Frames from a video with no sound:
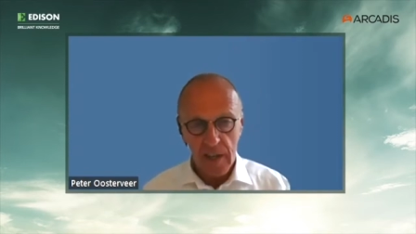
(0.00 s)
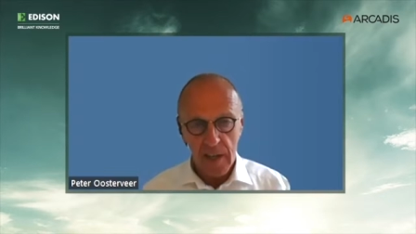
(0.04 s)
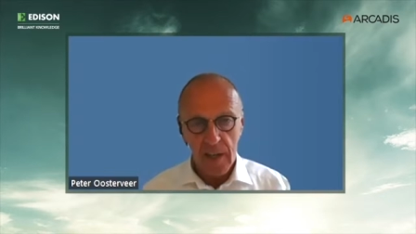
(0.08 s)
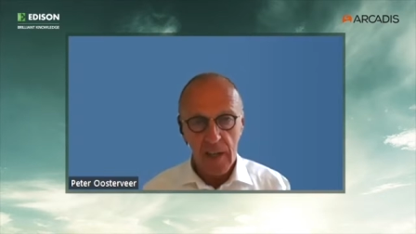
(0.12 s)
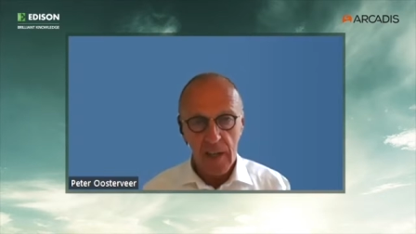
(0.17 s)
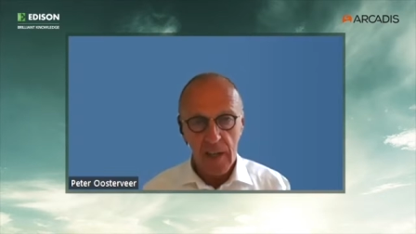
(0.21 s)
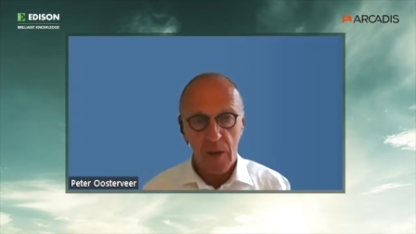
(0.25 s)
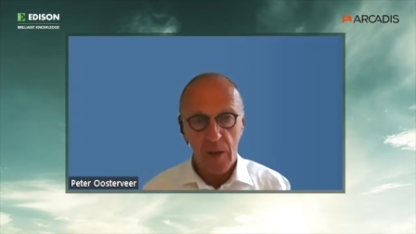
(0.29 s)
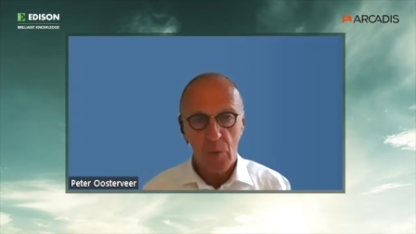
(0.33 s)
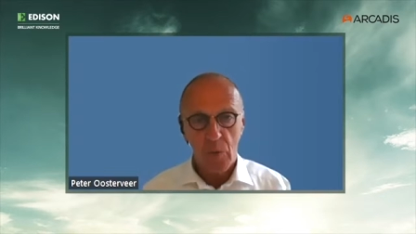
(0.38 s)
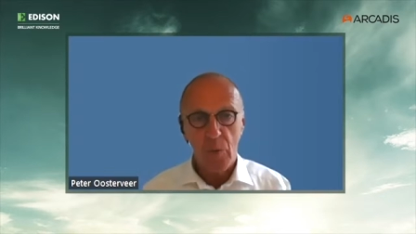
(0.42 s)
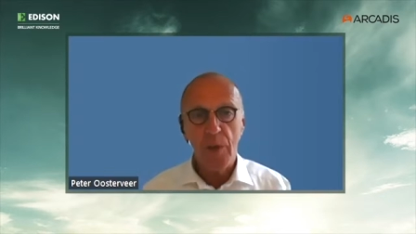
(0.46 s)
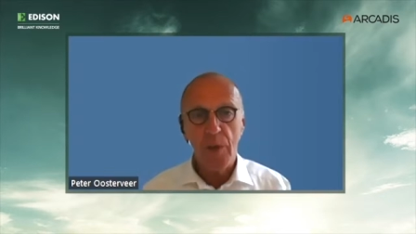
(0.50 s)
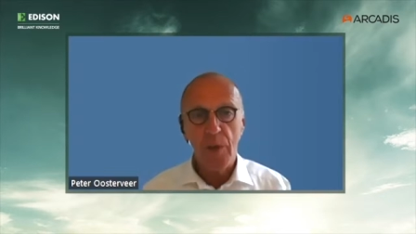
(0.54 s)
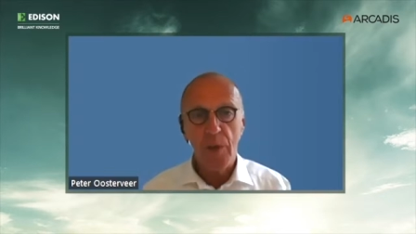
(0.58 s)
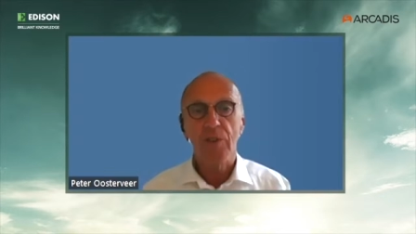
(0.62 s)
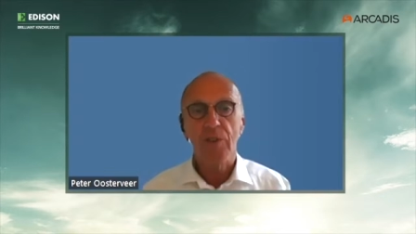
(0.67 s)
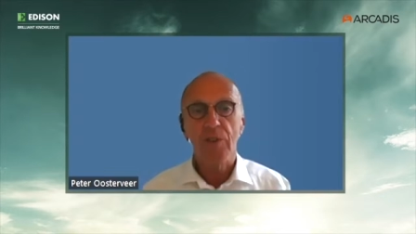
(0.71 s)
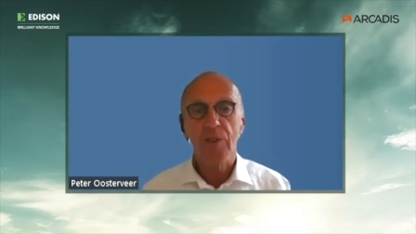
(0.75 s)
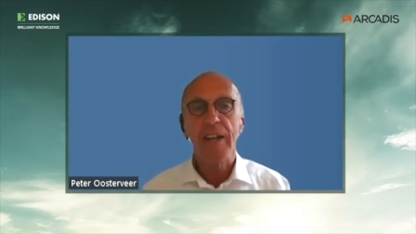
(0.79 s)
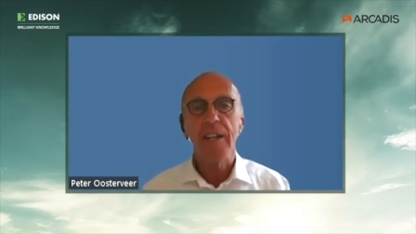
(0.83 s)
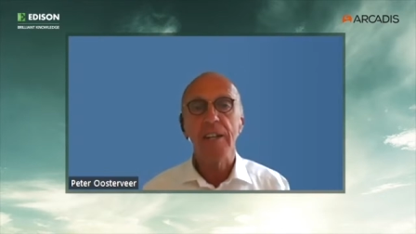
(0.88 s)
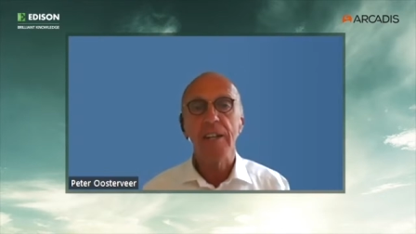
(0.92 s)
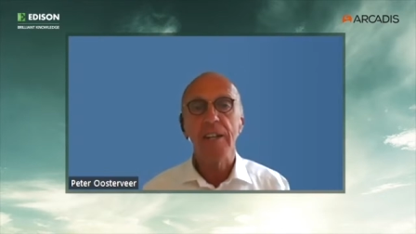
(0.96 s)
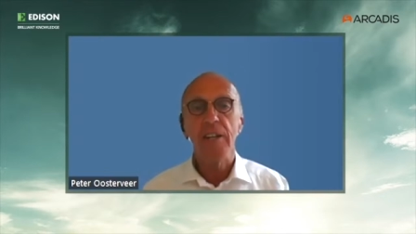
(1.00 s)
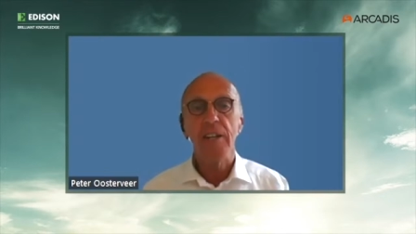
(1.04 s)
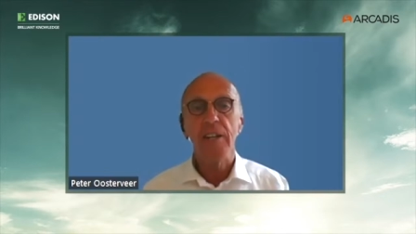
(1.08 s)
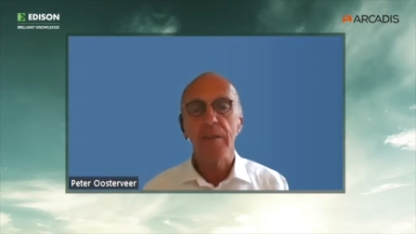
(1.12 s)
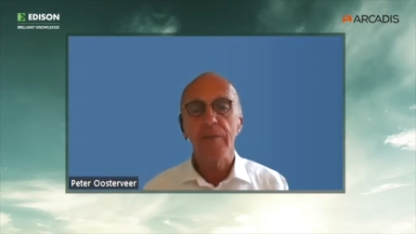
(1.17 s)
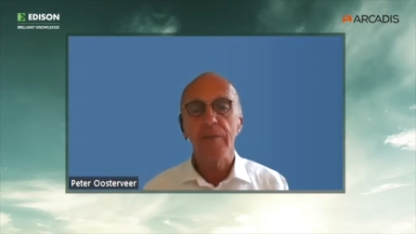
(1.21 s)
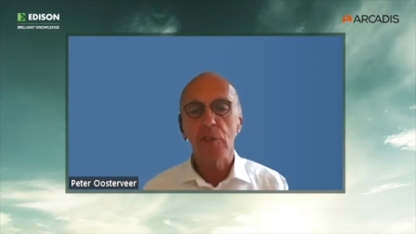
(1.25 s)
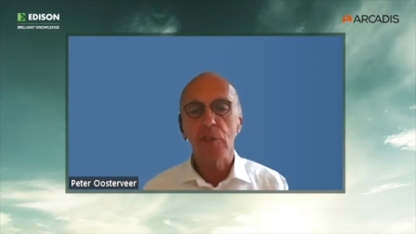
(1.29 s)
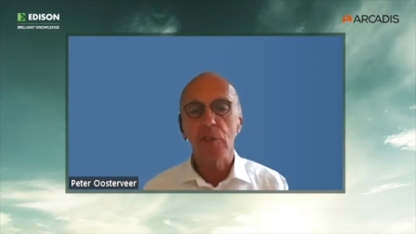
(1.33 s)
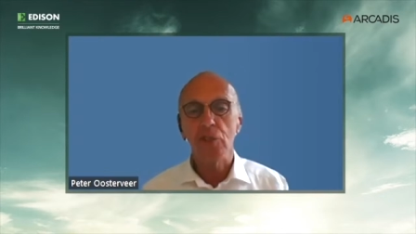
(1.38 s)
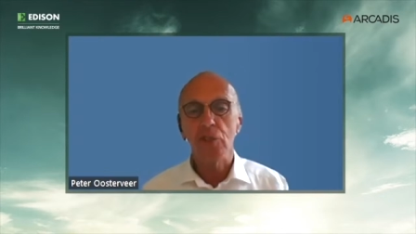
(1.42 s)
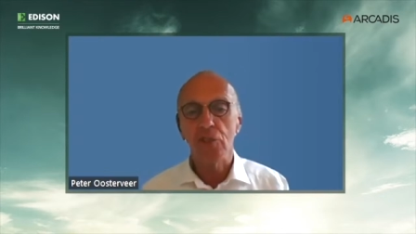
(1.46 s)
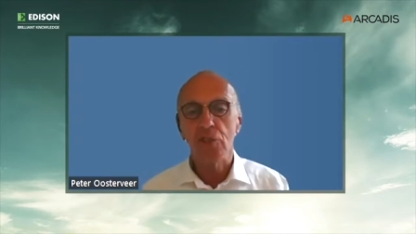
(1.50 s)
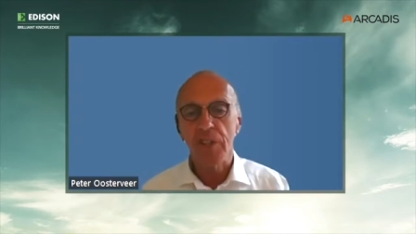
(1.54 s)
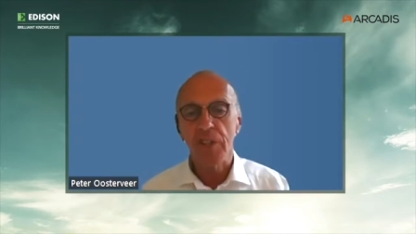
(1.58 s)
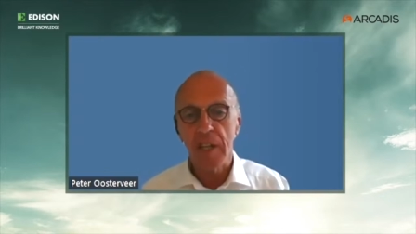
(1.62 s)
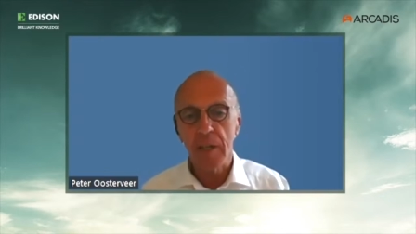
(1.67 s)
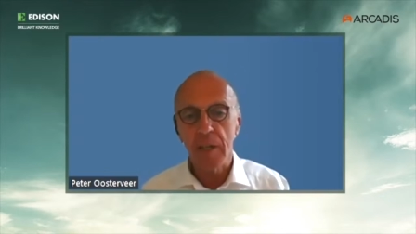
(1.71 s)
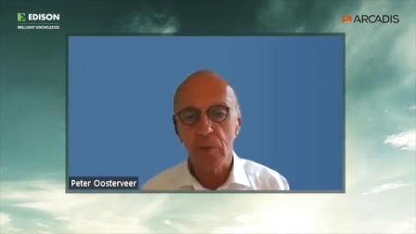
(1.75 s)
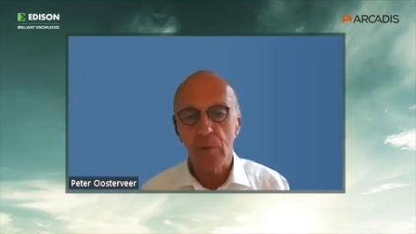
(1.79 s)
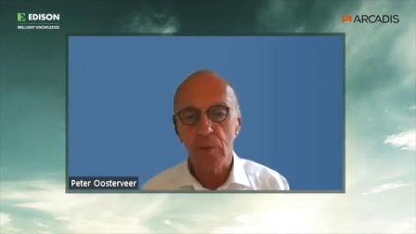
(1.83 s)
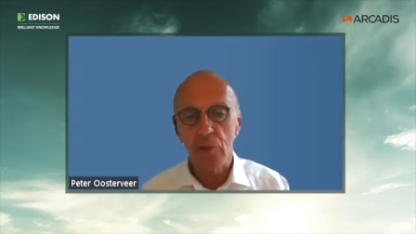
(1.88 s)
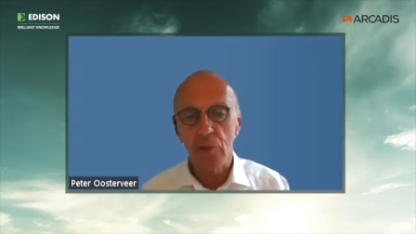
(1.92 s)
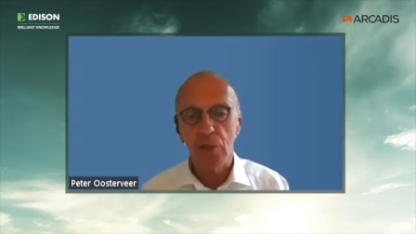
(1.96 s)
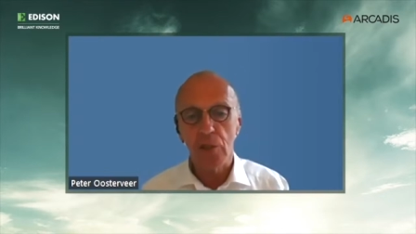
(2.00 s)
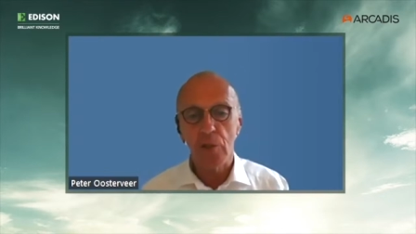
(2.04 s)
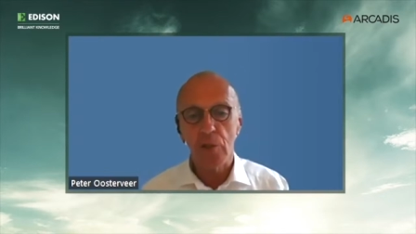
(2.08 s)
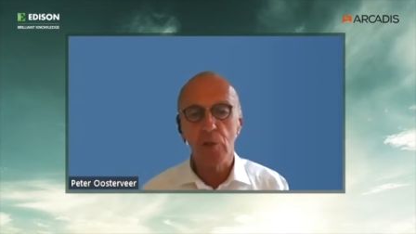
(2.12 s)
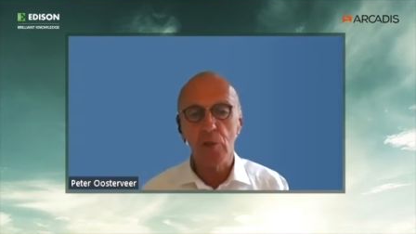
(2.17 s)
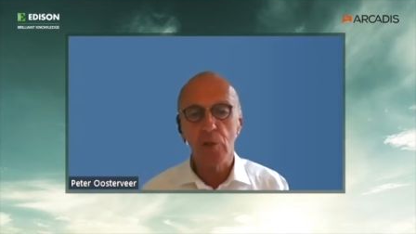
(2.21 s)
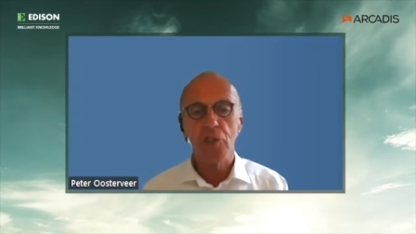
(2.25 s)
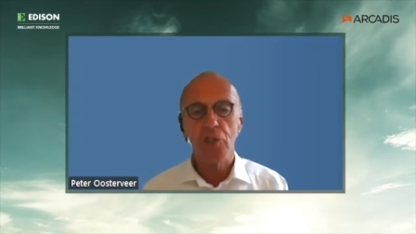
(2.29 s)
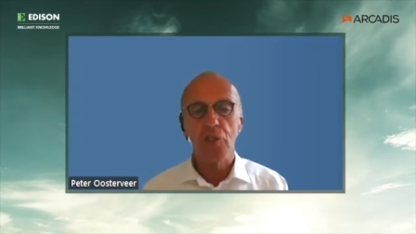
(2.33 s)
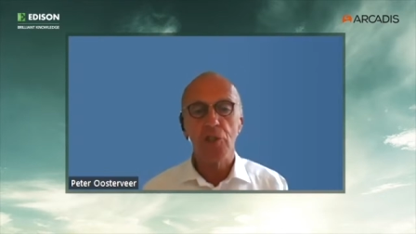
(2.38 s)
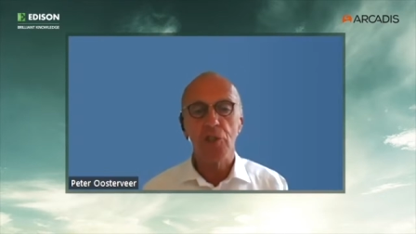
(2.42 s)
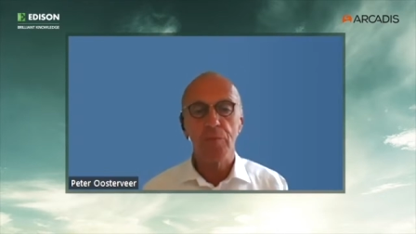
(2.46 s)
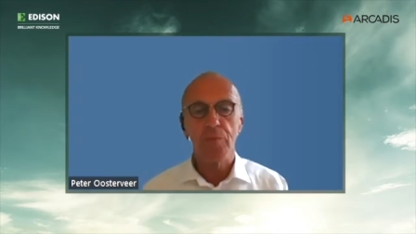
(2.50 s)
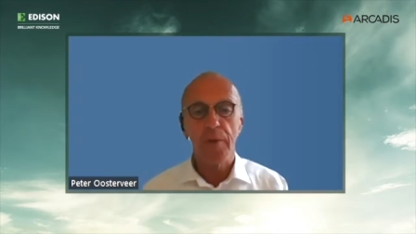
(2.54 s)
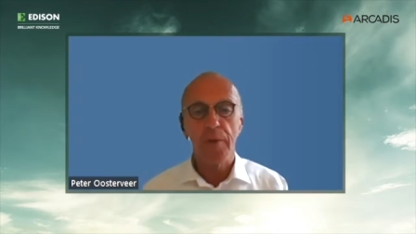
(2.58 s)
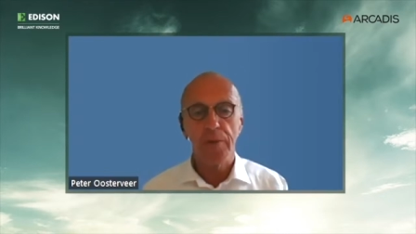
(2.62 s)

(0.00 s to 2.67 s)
uh, we already delivered sustainable solutions